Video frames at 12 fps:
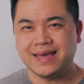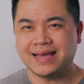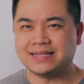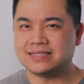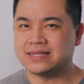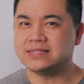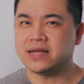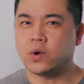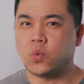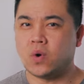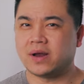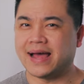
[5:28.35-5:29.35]
and since I
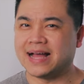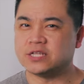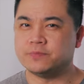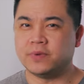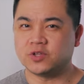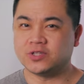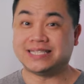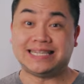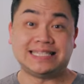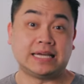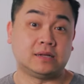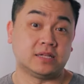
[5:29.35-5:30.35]
want as much
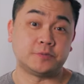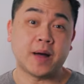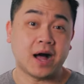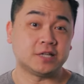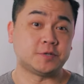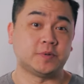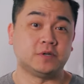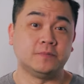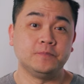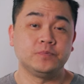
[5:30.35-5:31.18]
detail as possible,